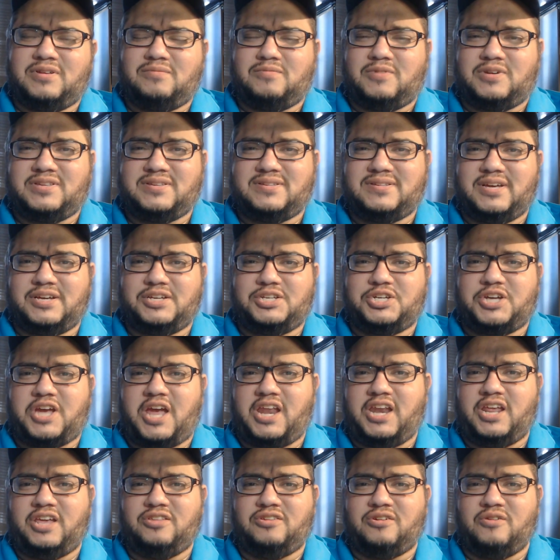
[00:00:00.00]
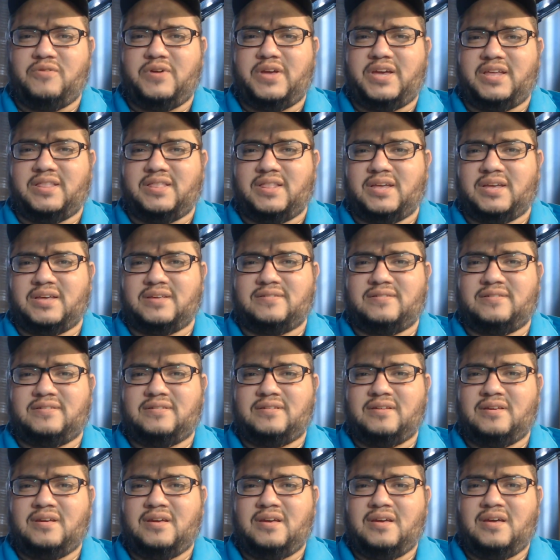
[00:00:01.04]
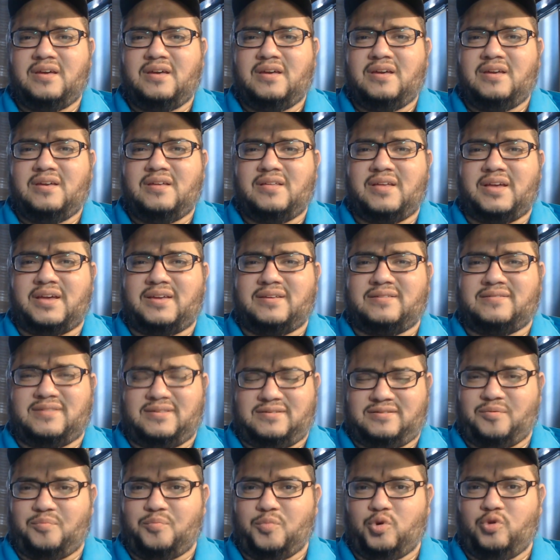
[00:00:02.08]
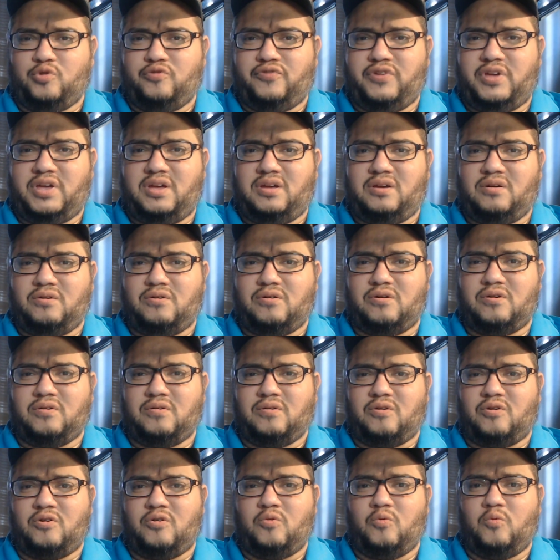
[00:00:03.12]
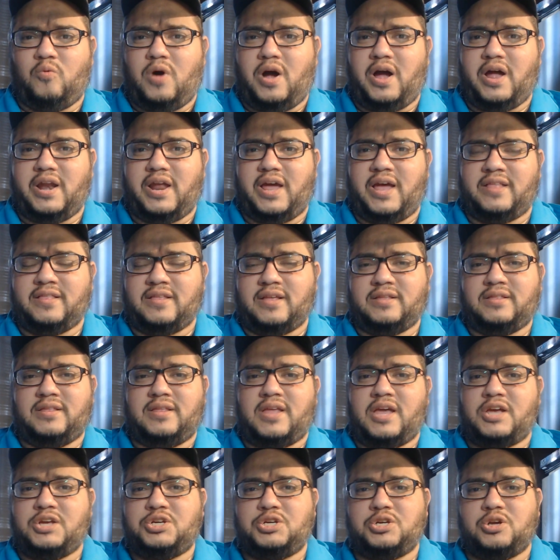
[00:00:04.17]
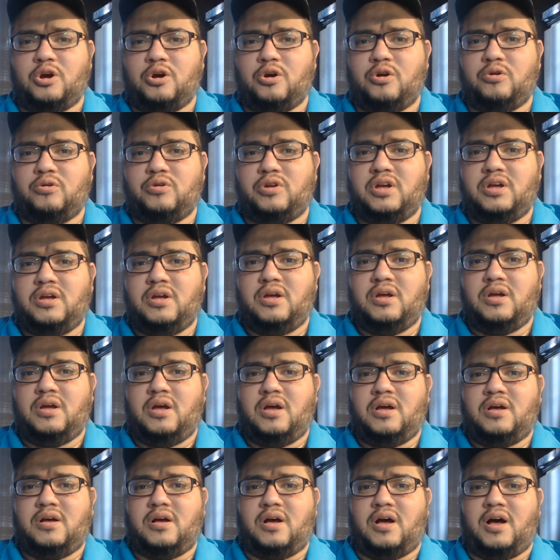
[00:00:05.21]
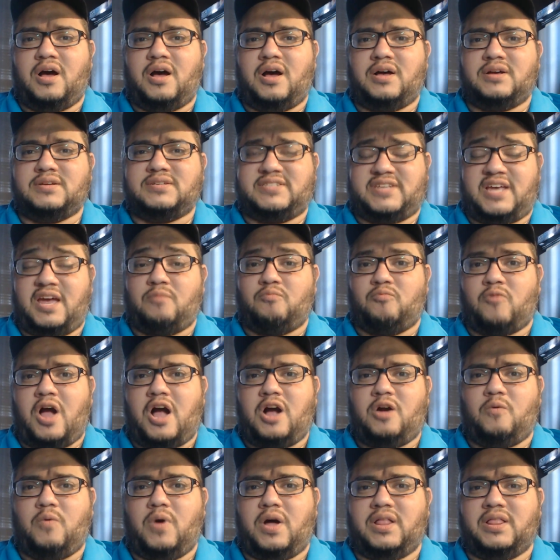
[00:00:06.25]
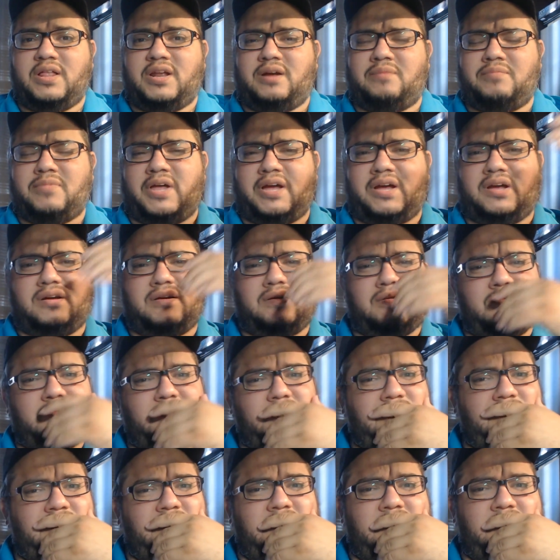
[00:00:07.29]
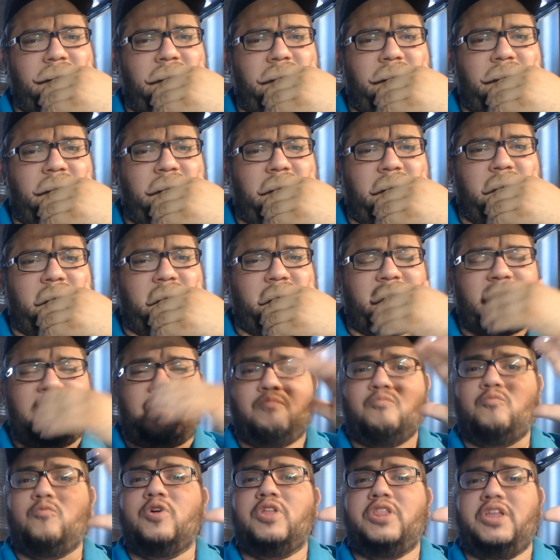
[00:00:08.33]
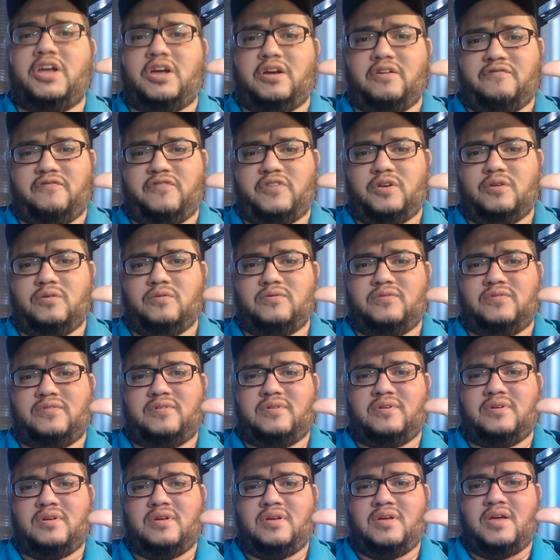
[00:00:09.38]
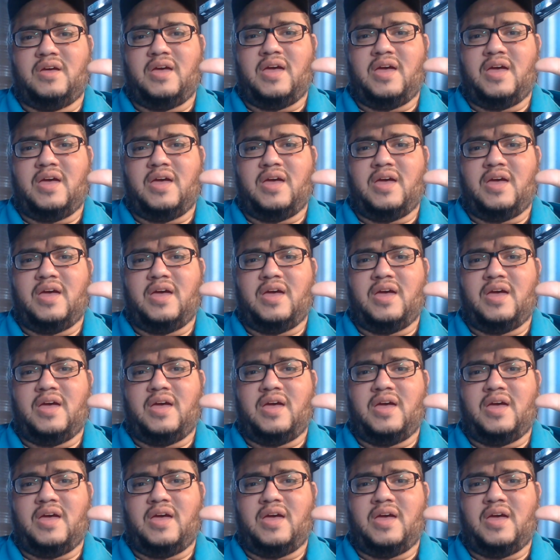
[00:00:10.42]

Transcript: What's Dick Cheney doing in this? Like, is this a movie or what? And then they showed Sam Rockwell, and I'm like, I'm really confused.